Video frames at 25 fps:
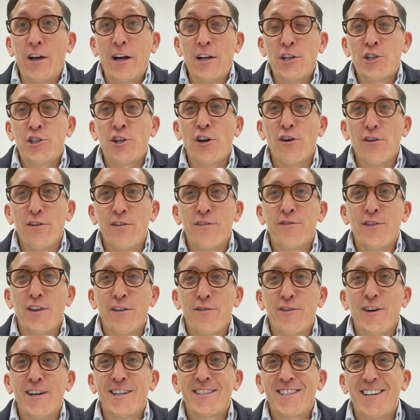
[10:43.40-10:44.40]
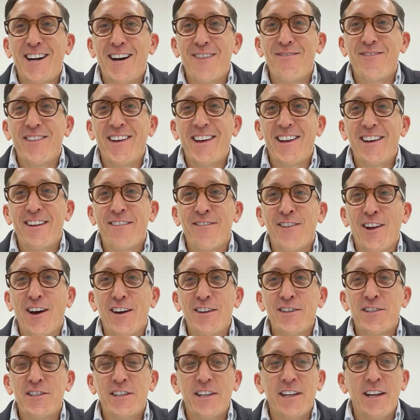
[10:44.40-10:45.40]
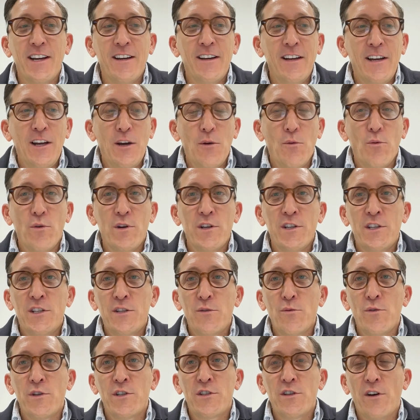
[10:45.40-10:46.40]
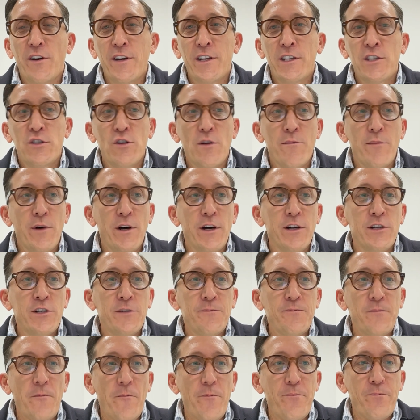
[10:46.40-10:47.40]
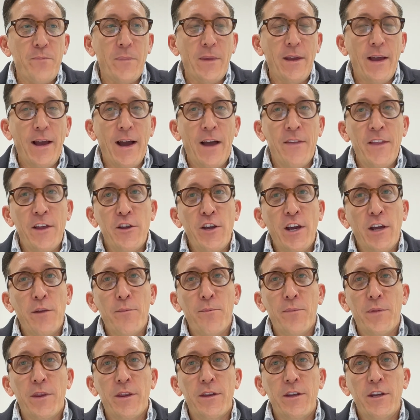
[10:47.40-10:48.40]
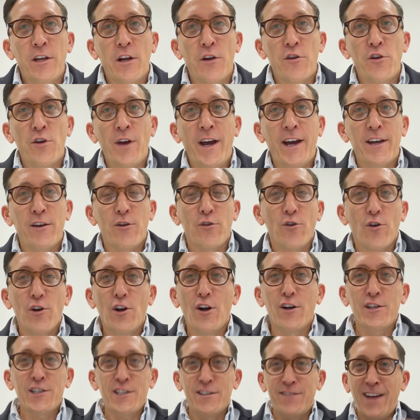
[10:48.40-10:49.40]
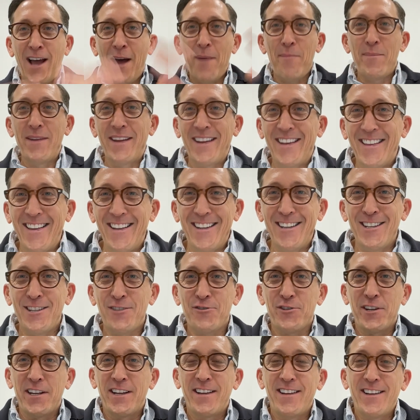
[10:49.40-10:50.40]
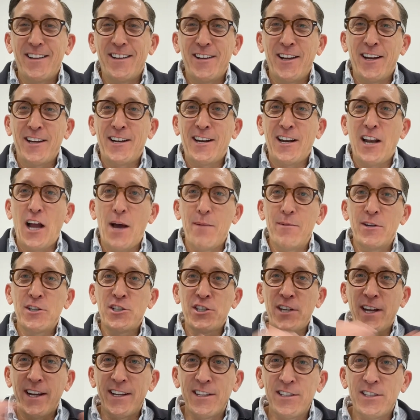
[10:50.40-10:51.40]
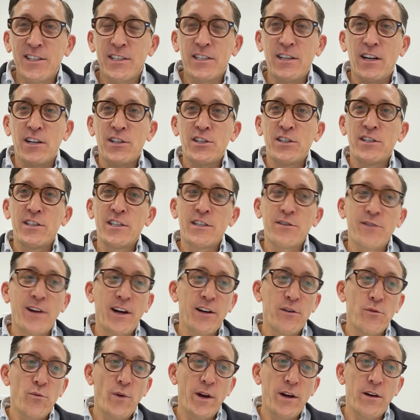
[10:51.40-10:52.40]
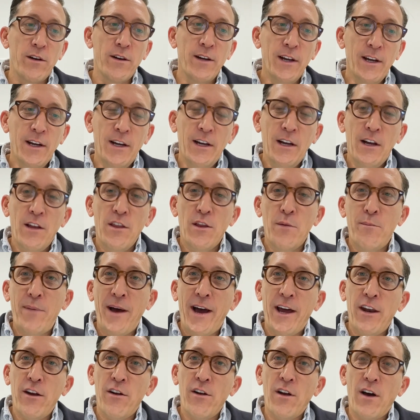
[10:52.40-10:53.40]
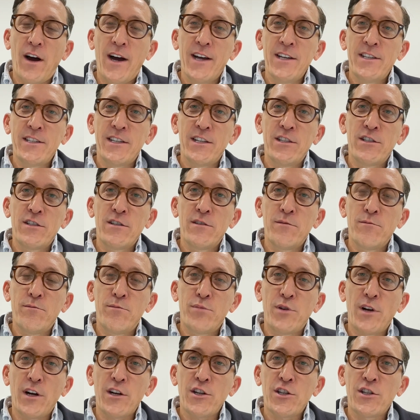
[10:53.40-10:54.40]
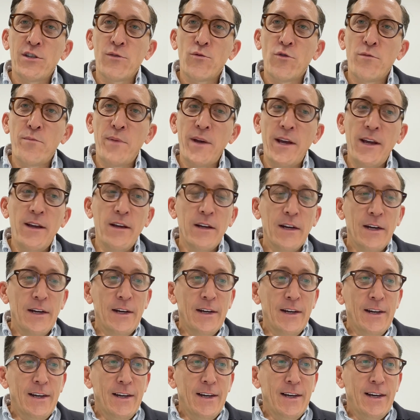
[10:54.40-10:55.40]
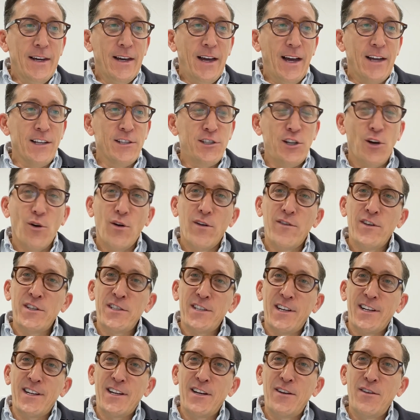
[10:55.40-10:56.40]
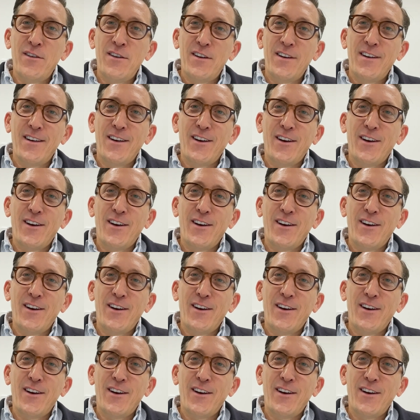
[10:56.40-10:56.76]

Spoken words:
showroom for the first time end of last year was starting to emerge. And then you had lots of happening in industry. You had climate change discussions around when the ban on ICE engine production would be. And so all of a sudden,